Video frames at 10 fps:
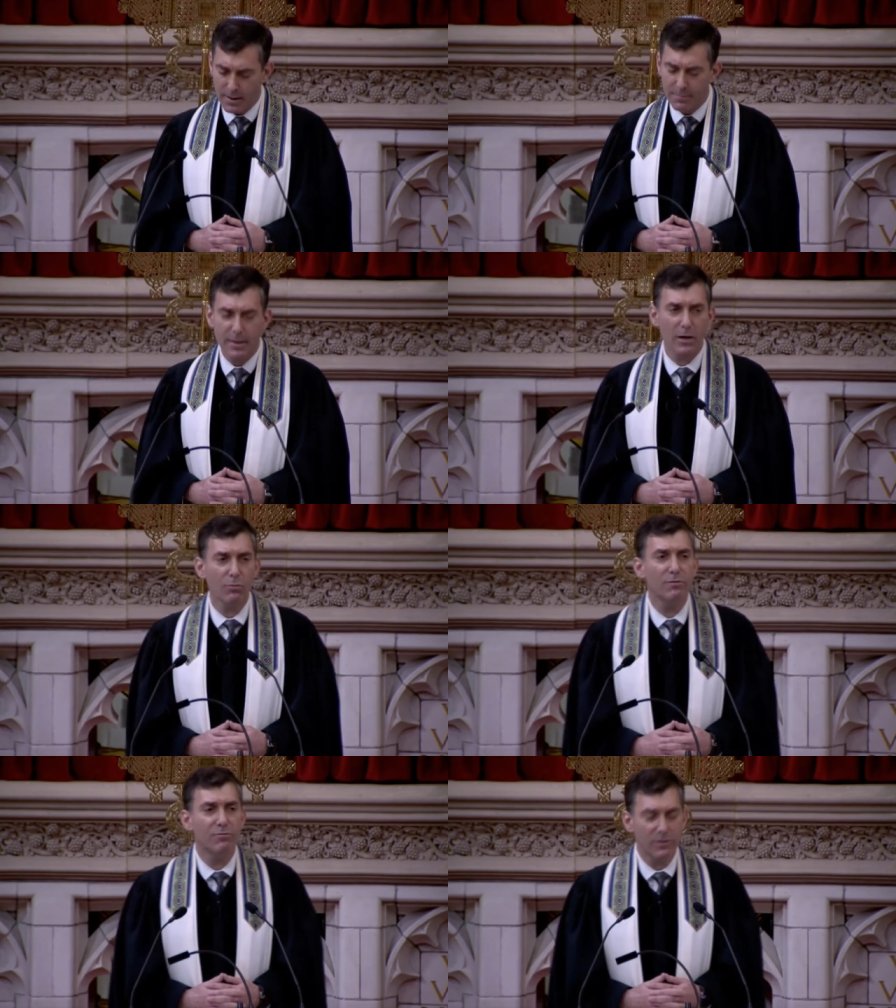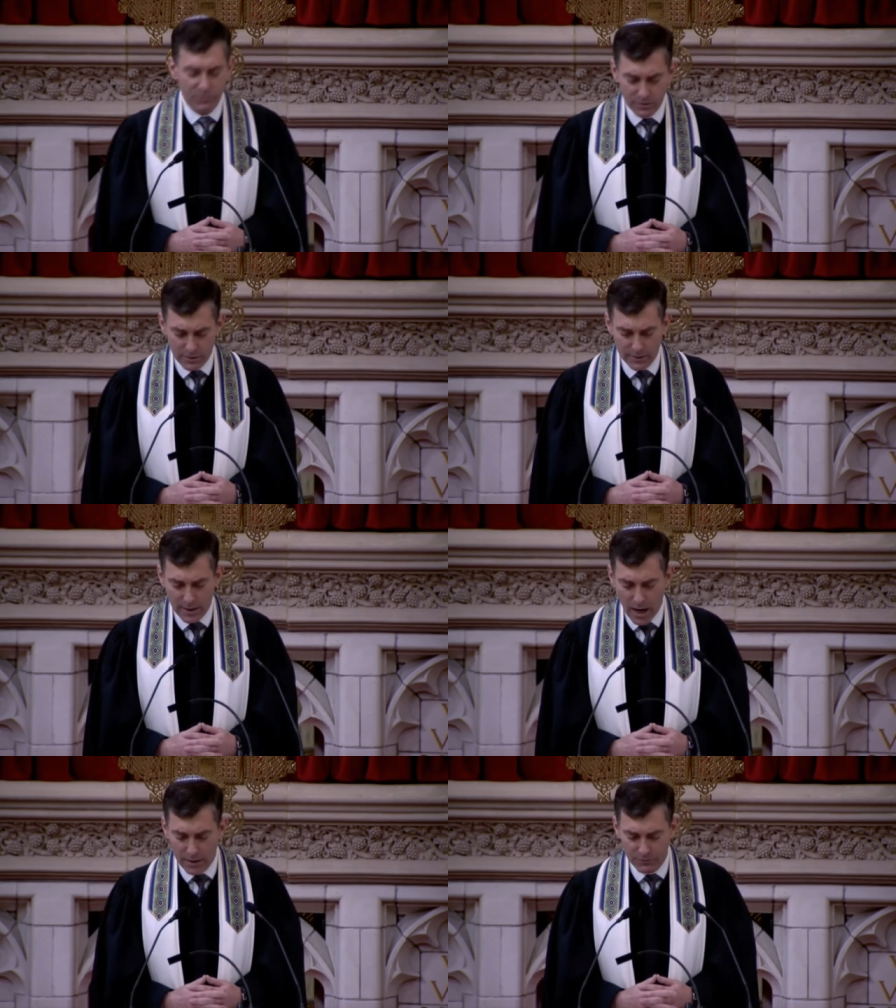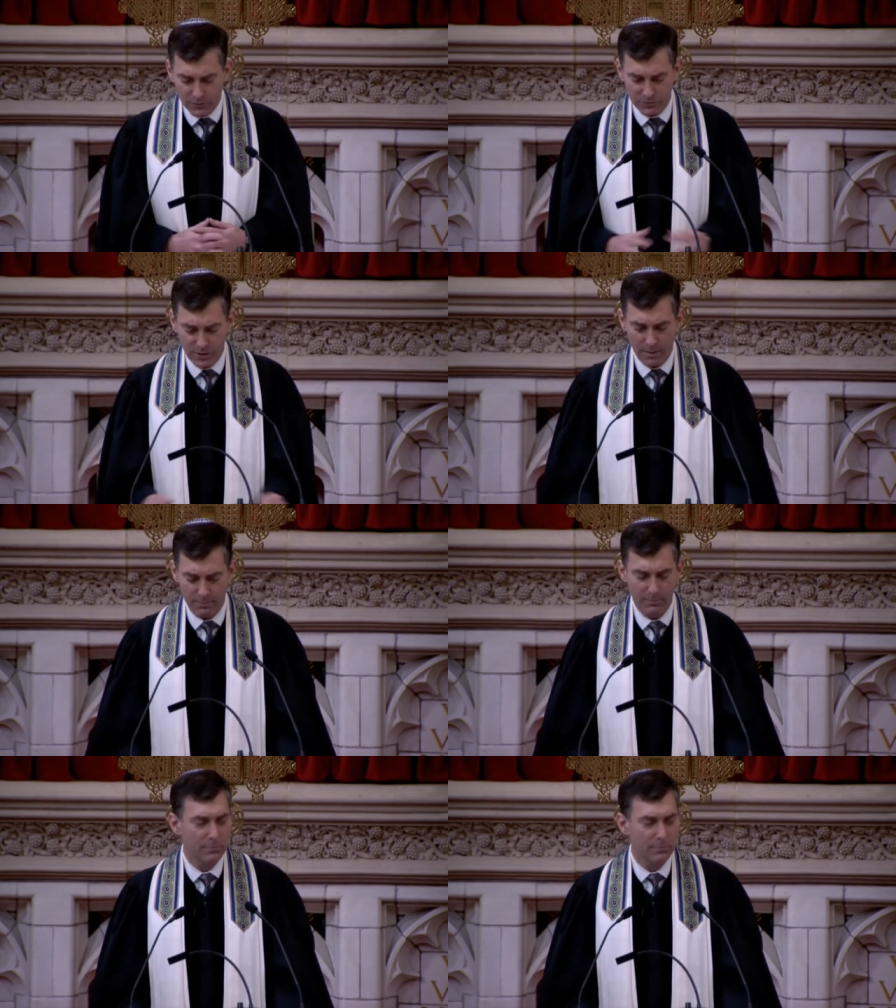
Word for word: There we visited Yad Vashem,